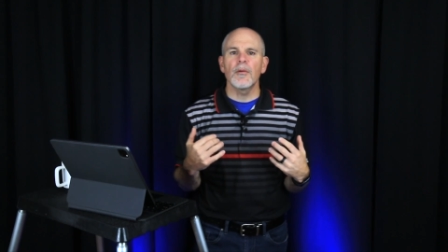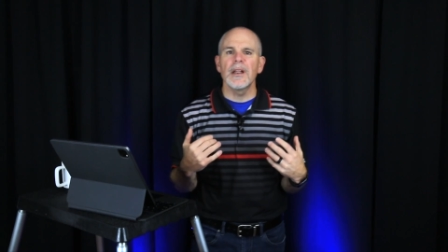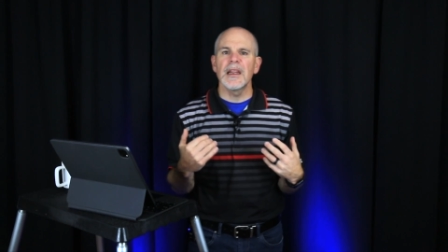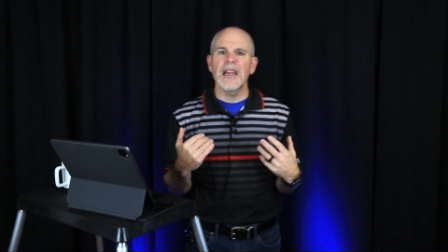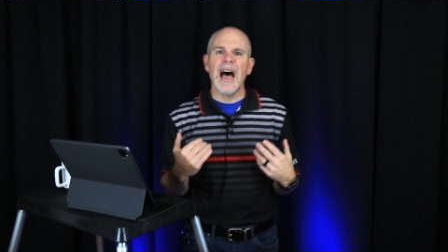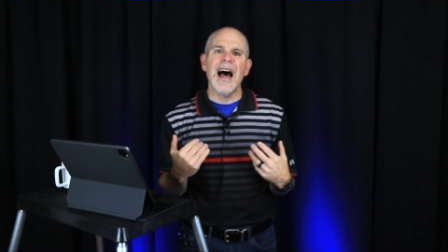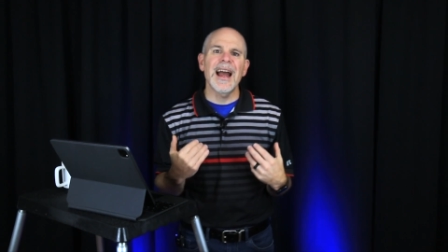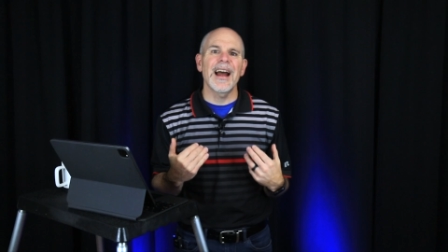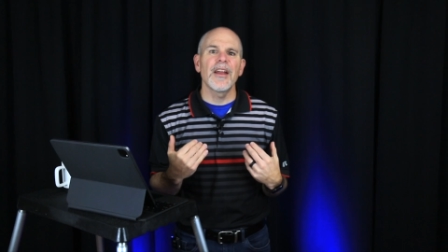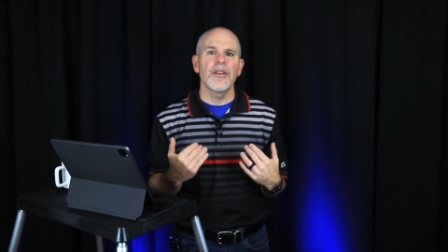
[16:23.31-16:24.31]

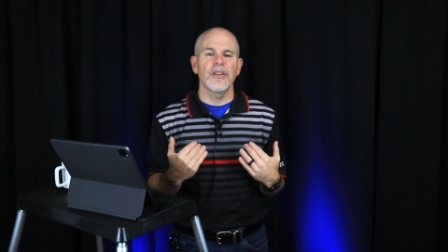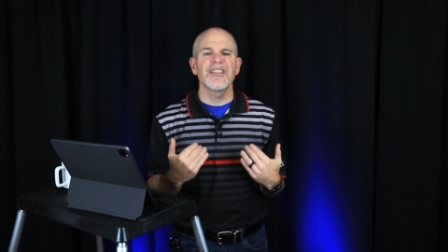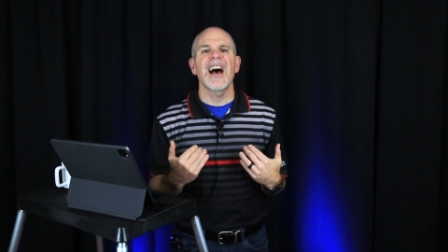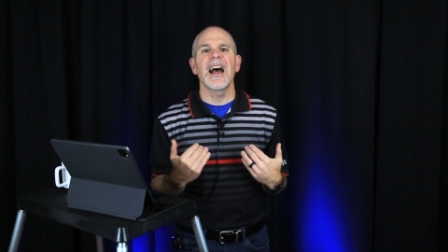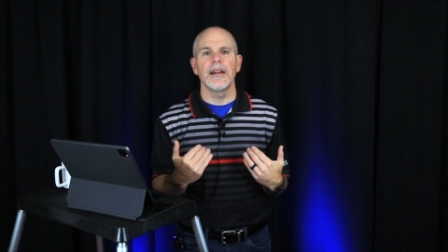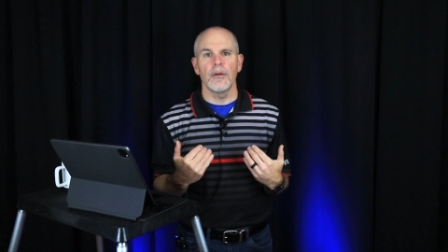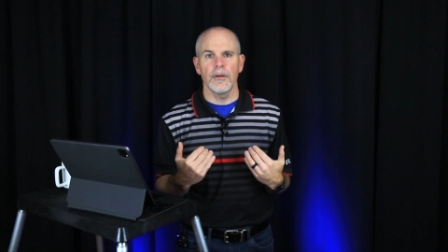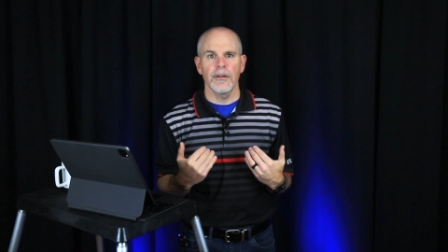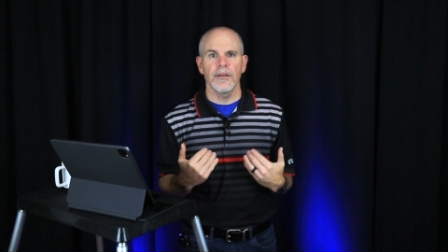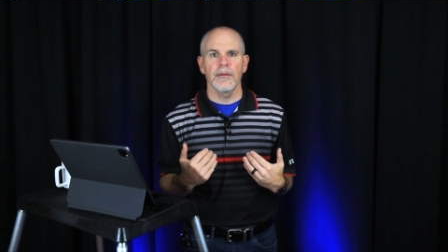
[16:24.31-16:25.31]
rely on their
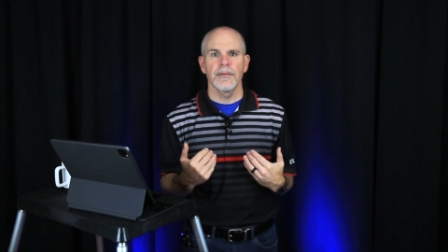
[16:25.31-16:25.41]
titles.